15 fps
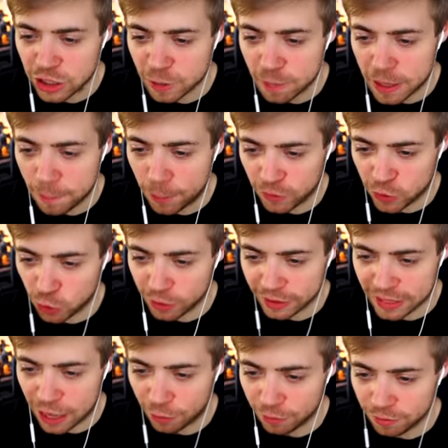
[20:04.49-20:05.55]
it just meant to put turrets
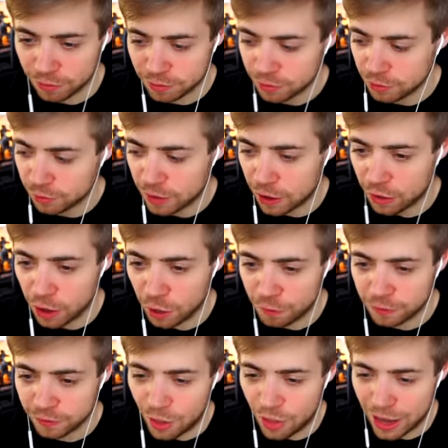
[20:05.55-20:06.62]
down. Fair
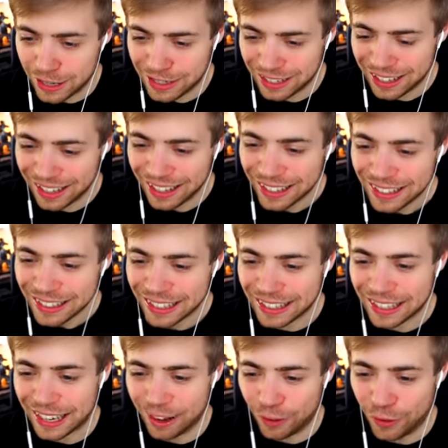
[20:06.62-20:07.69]
enough. And then
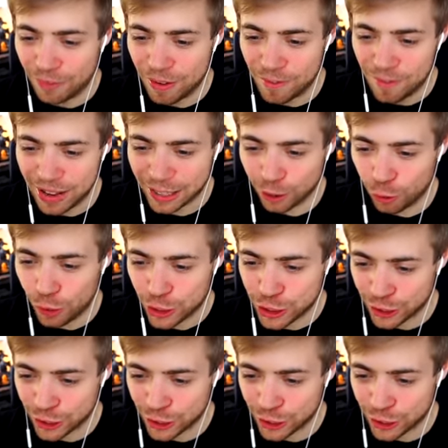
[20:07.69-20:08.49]
sit on them and miss all the